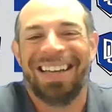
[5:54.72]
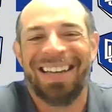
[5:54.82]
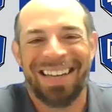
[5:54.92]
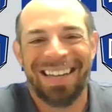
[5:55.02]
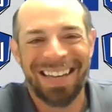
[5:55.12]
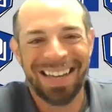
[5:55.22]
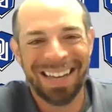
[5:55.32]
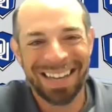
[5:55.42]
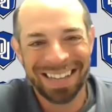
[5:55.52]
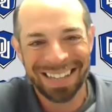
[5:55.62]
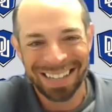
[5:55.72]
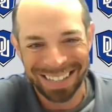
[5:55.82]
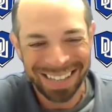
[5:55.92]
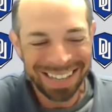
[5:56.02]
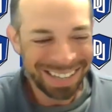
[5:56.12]

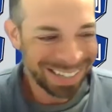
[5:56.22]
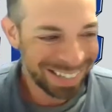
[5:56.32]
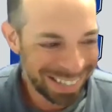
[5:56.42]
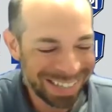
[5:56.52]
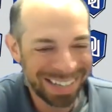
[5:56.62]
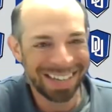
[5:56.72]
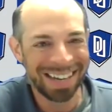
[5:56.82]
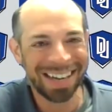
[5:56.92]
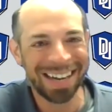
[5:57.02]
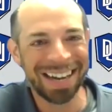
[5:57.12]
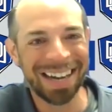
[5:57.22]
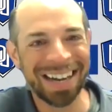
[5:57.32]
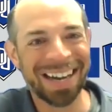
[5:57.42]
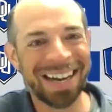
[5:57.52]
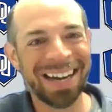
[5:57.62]

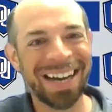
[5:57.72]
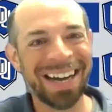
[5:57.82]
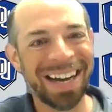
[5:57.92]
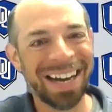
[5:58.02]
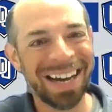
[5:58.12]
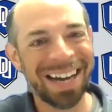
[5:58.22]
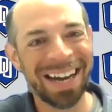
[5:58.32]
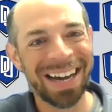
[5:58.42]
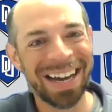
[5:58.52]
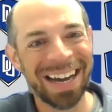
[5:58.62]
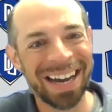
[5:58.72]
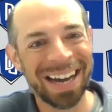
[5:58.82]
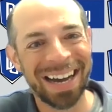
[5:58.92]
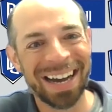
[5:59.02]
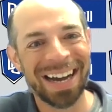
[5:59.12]

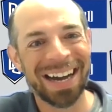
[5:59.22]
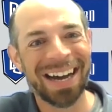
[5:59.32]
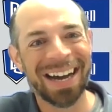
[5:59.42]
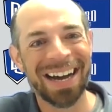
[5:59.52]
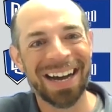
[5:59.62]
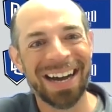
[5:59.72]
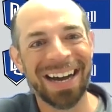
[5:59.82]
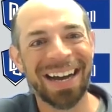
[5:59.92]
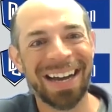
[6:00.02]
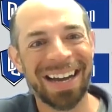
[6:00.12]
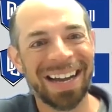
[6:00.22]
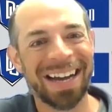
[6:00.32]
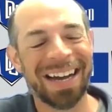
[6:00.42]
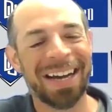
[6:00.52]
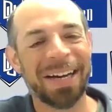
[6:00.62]

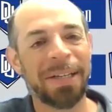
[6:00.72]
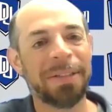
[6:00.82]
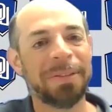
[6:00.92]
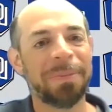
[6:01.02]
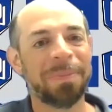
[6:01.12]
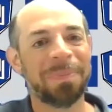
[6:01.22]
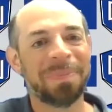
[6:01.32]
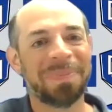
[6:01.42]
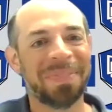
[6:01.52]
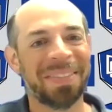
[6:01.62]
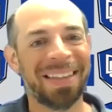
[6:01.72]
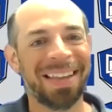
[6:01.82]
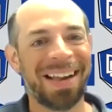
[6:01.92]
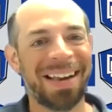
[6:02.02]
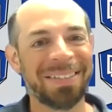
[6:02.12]

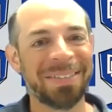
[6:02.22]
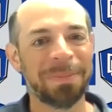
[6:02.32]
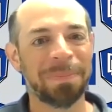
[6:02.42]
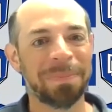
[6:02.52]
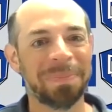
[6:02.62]
No words are spoken by the person on screen.